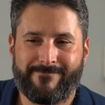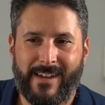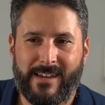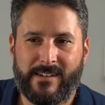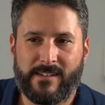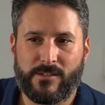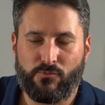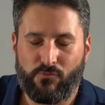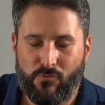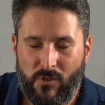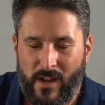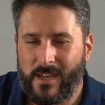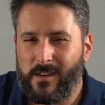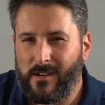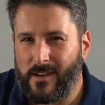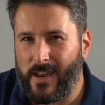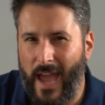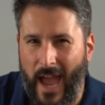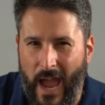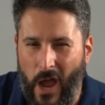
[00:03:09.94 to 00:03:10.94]
And it's
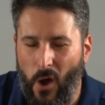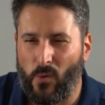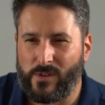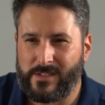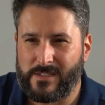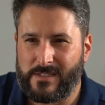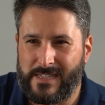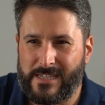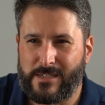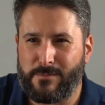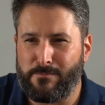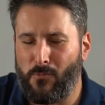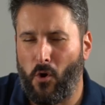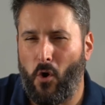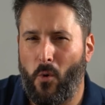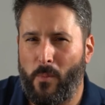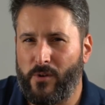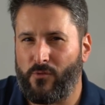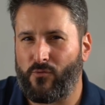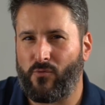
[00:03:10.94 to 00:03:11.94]
right now, it's this
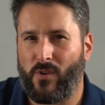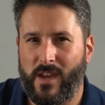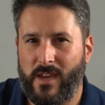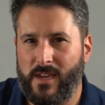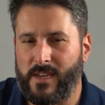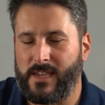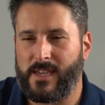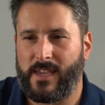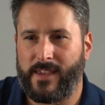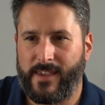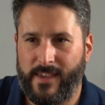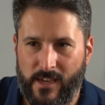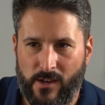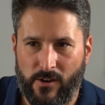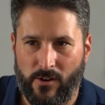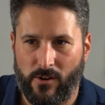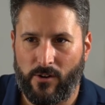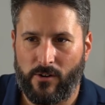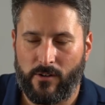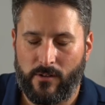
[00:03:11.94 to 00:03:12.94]
moment right
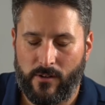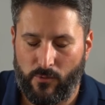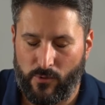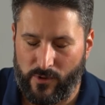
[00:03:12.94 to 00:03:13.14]
here,